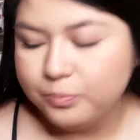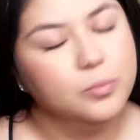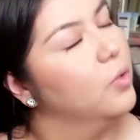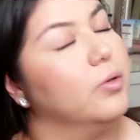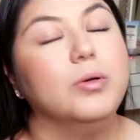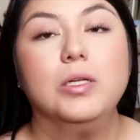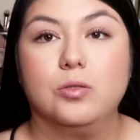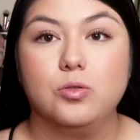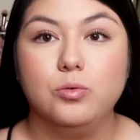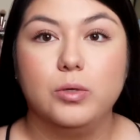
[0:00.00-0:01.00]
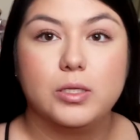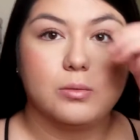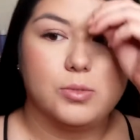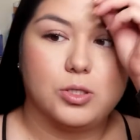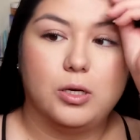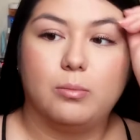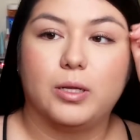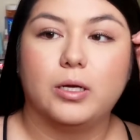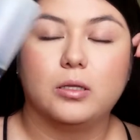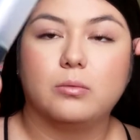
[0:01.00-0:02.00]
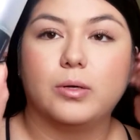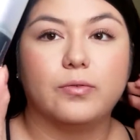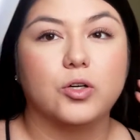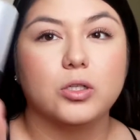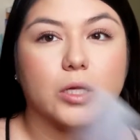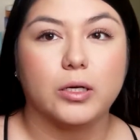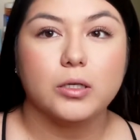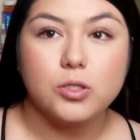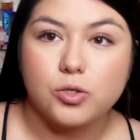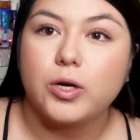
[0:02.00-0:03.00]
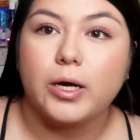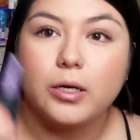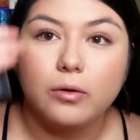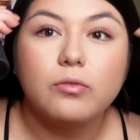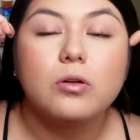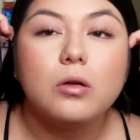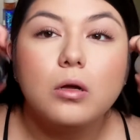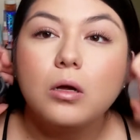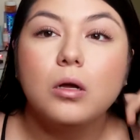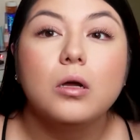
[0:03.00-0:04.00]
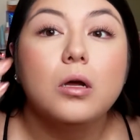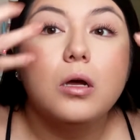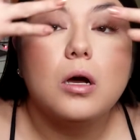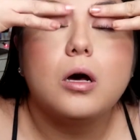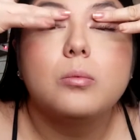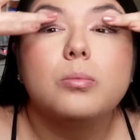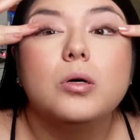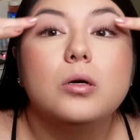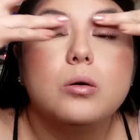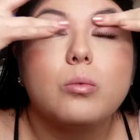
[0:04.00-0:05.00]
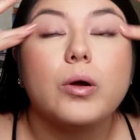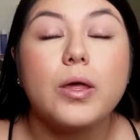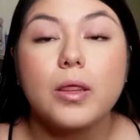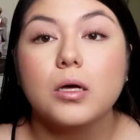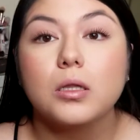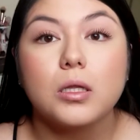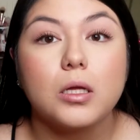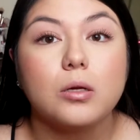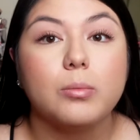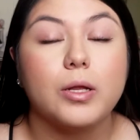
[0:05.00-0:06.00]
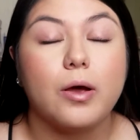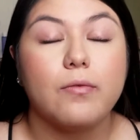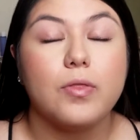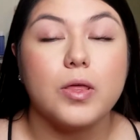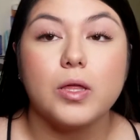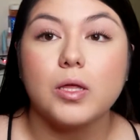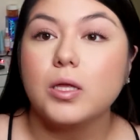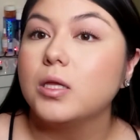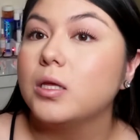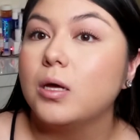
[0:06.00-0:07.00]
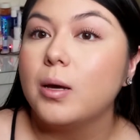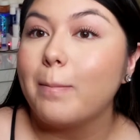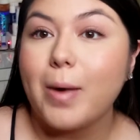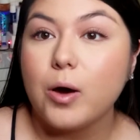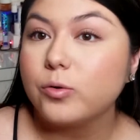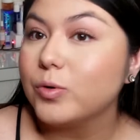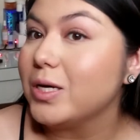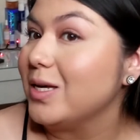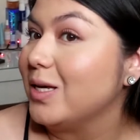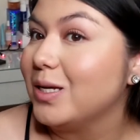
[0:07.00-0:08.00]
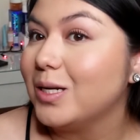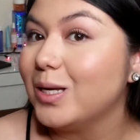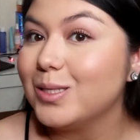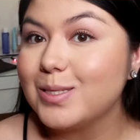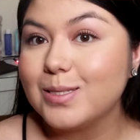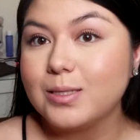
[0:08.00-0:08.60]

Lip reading: what I'm gonna do is I'm just gonna apply a little bit of All Nighter to kind of help with a little bit of the powderiness.